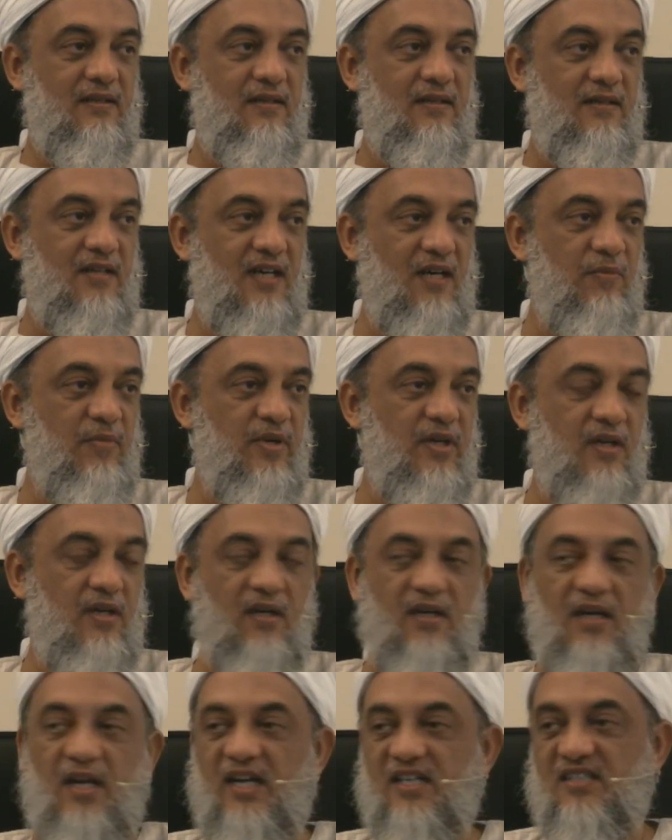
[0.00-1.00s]
A dung
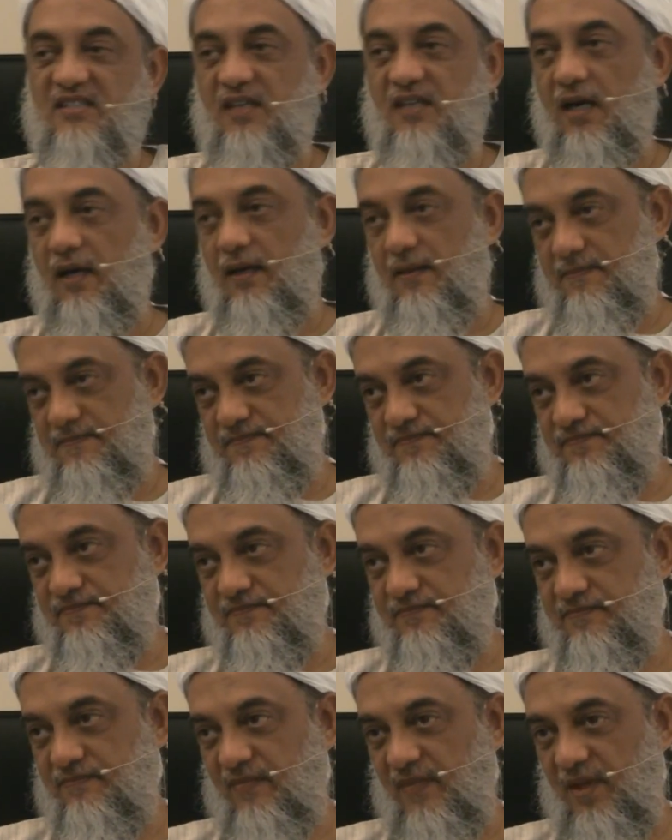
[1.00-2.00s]
beetle collects dung.
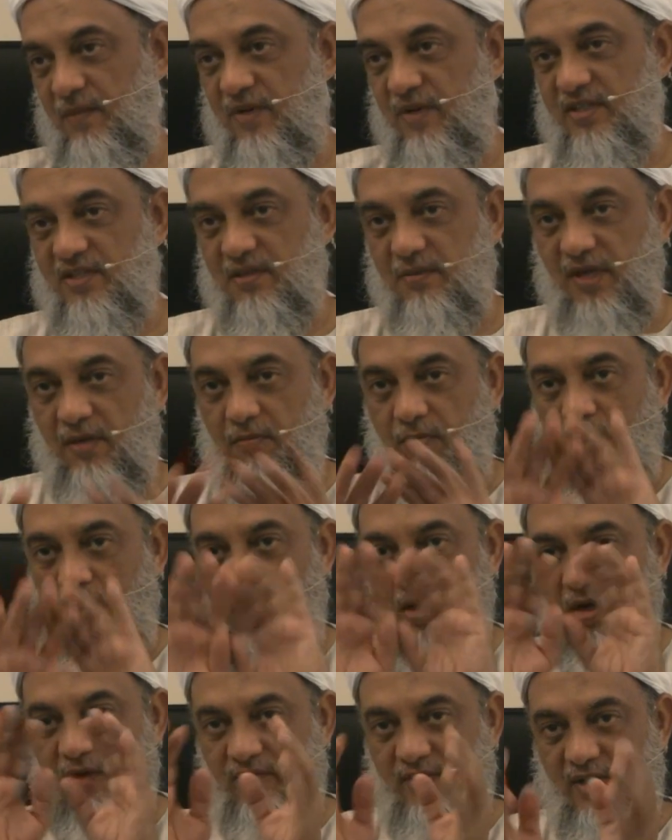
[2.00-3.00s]
He makes a big
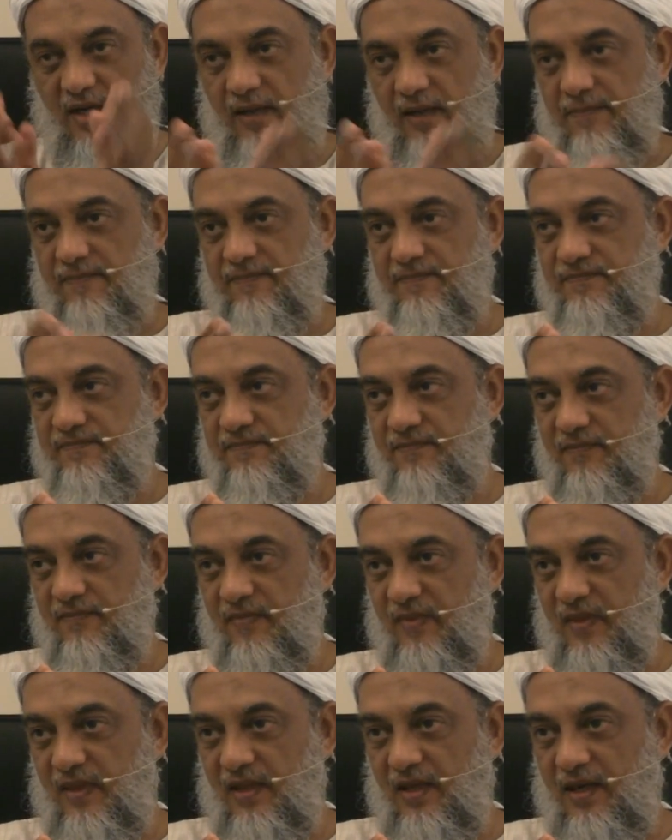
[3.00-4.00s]
ball of dung.
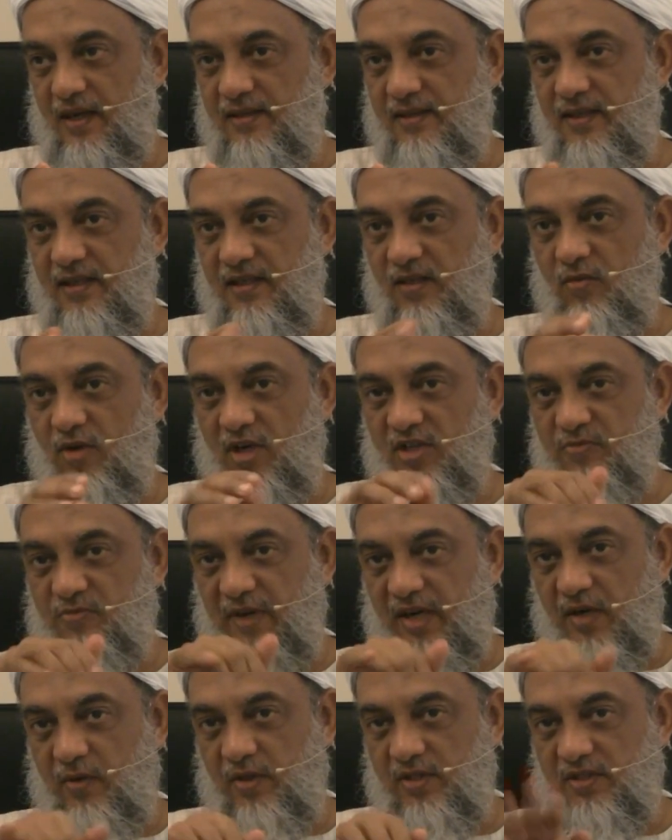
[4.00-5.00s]
And then he walks
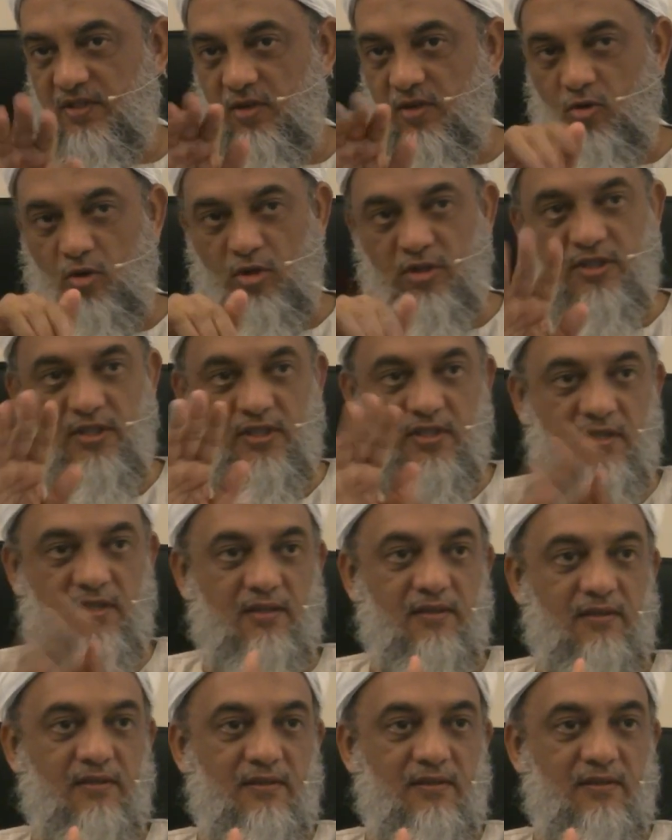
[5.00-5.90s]
backwards and rolls it